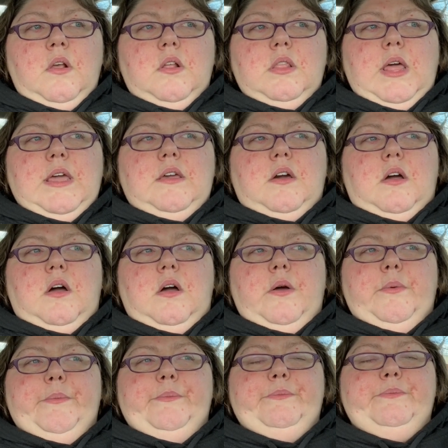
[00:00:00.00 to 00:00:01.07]
Like,
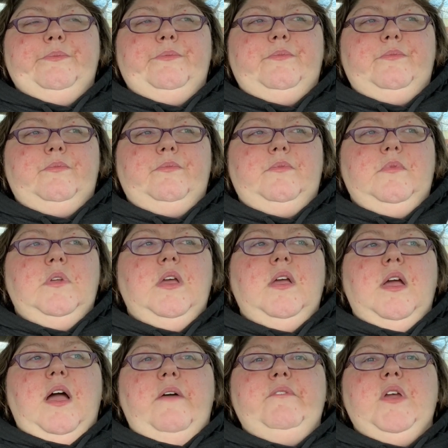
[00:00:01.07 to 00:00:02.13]
um,
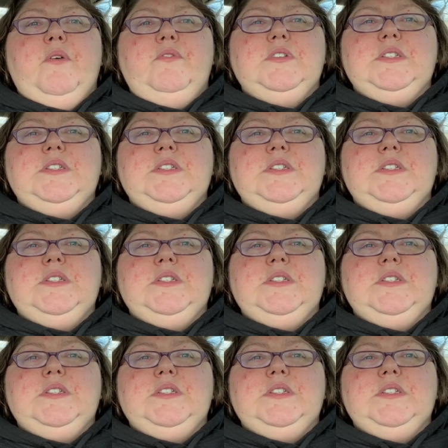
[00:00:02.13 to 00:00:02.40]
have you ever